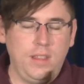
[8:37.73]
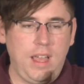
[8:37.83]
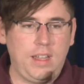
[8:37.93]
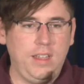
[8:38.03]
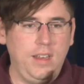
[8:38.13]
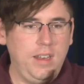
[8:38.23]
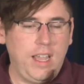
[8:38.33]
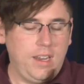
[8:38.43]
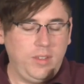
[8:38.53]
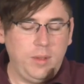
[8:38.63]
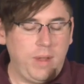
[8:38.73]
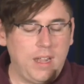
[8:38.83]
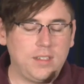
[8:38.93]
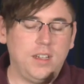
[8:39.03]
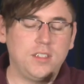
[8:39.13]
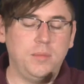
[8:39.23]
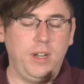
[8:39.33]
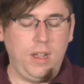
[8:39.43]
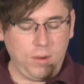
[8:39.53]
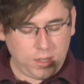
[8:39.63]
that can negatively impact a customer
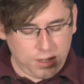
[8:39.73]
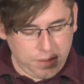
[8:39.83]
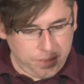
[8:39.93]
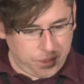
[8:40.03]
network.